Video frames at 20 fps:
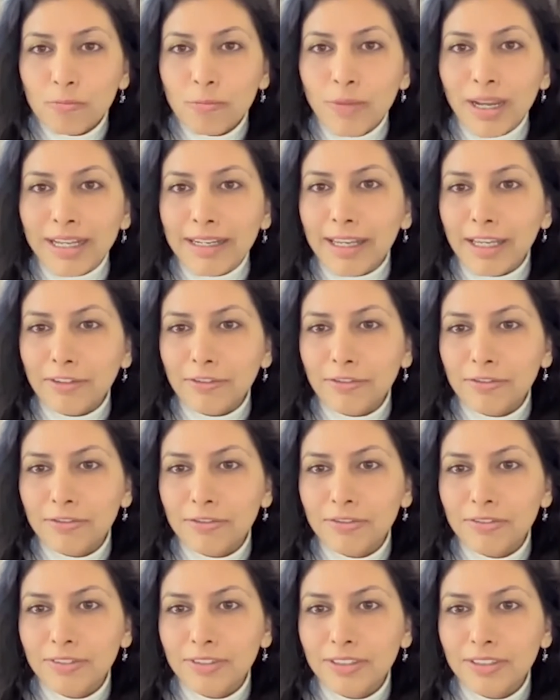my life,
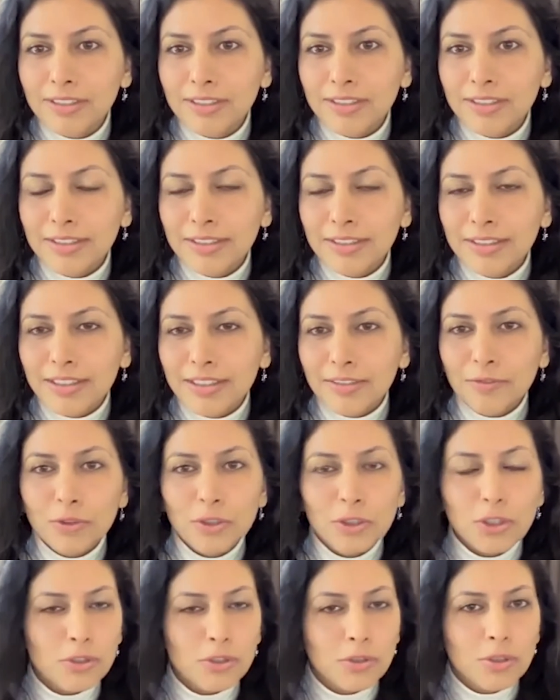
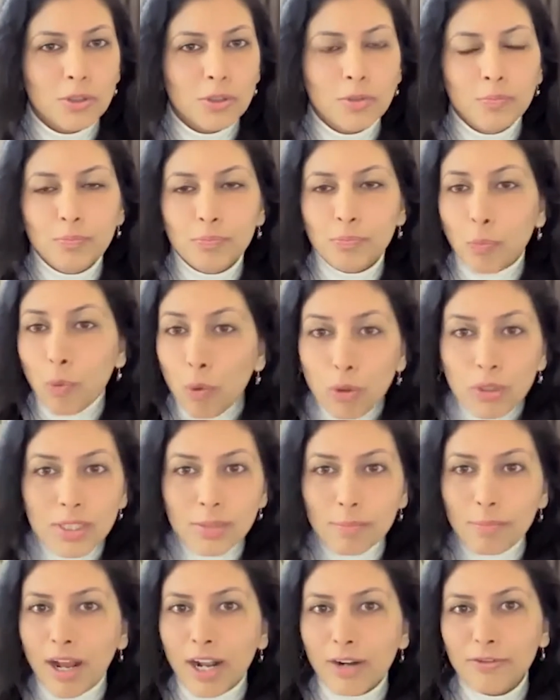which is poles
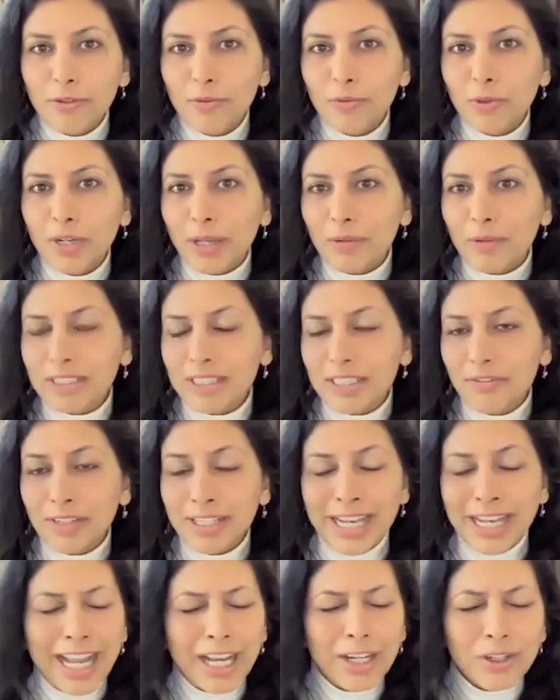apart from what I was living.
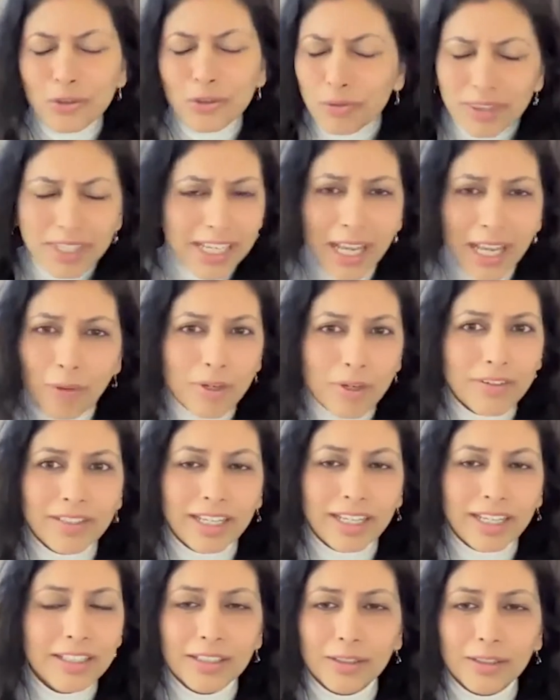And I don't think I would have
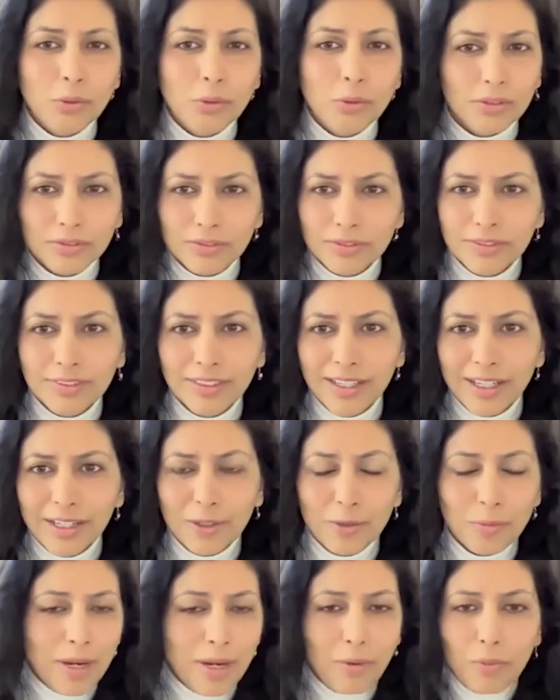done it alone,
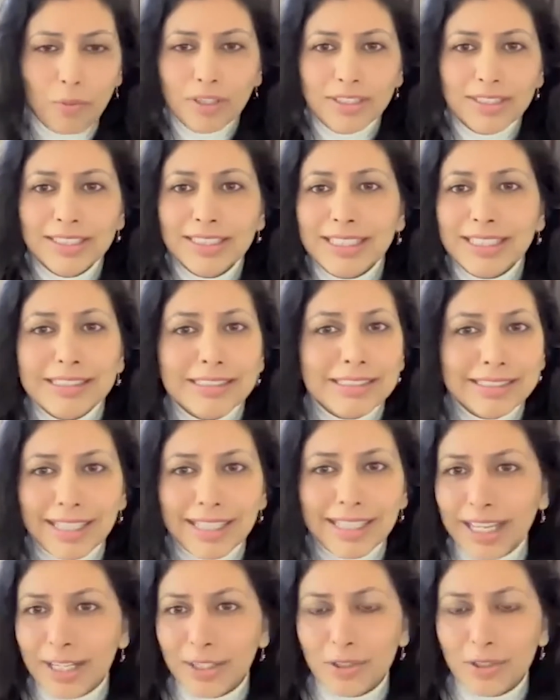no matter what skill
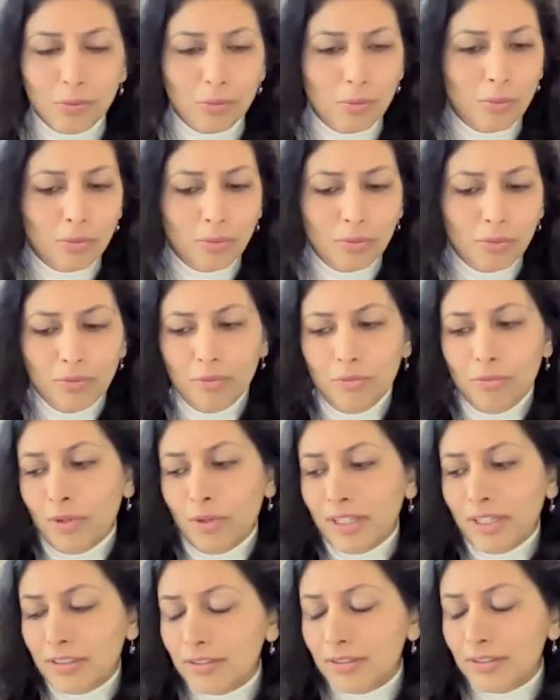set or
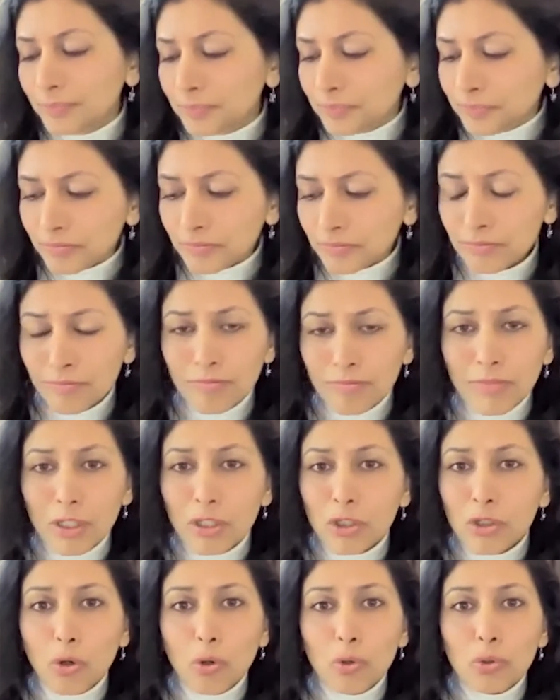what
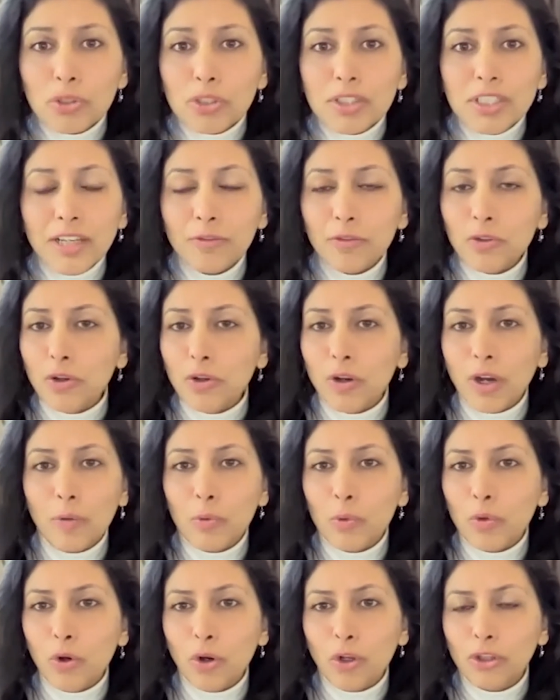courses I would
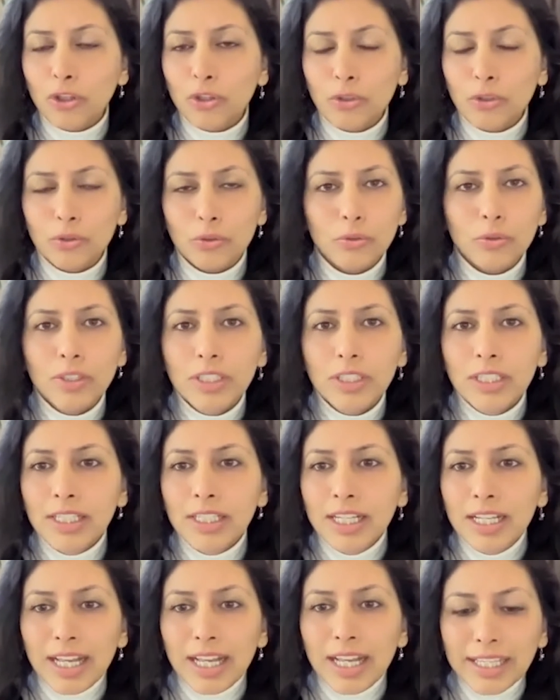have gone through.
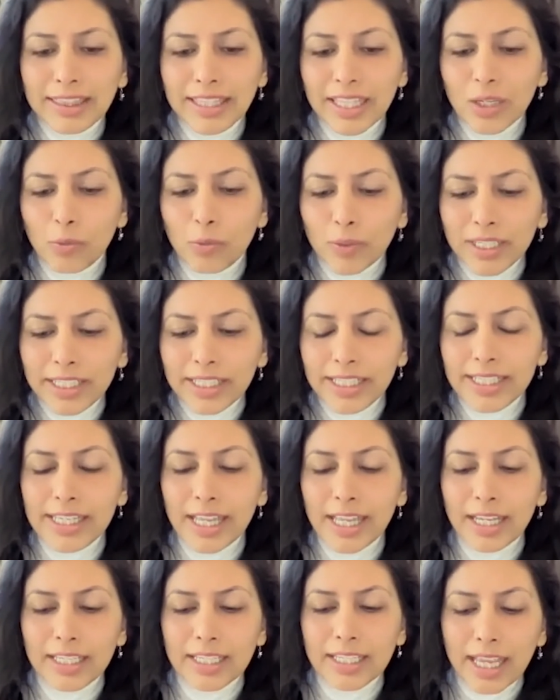I think we
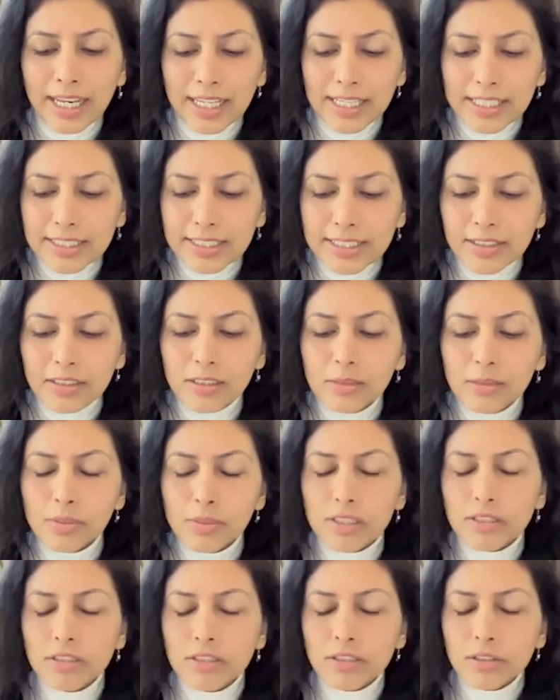need an external
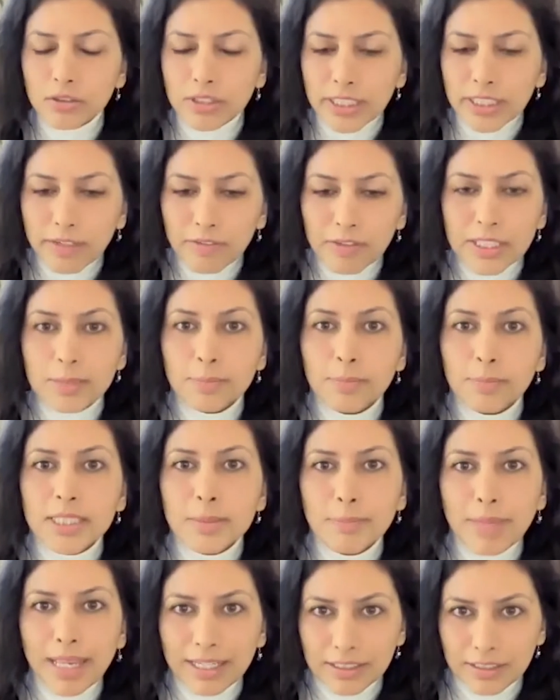person to give us
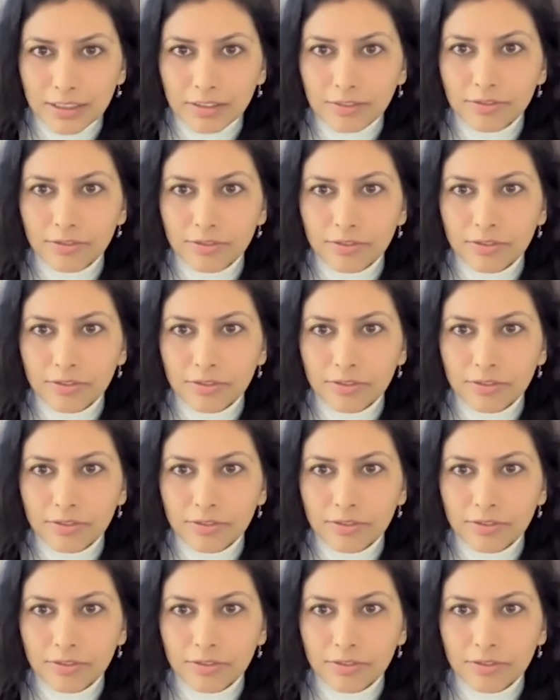perspective,